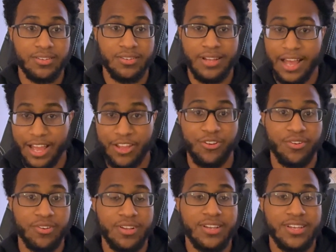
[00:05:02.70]

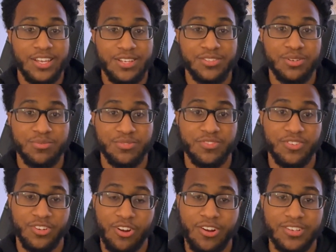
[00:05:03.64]
higher in terms of the
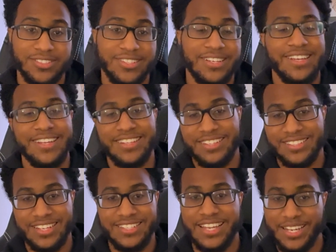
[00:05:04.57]
cost, the
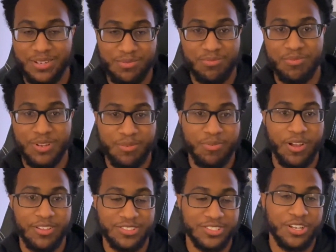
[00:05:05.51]
titanium
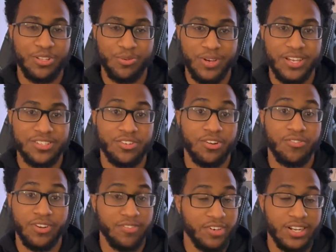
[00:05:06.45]
polished colorways are
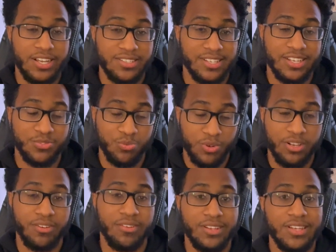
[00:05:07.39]
very, very nice as
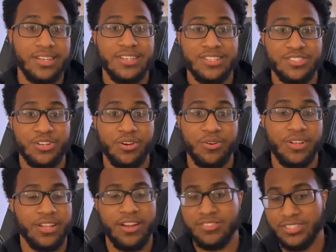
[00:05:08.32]
well. So,
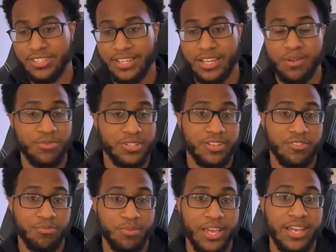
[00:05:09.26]
and obviously they come with
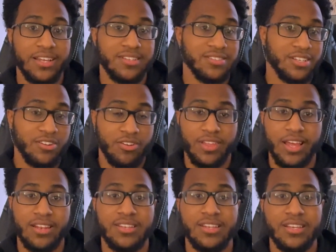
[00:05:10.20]
different bands and all that.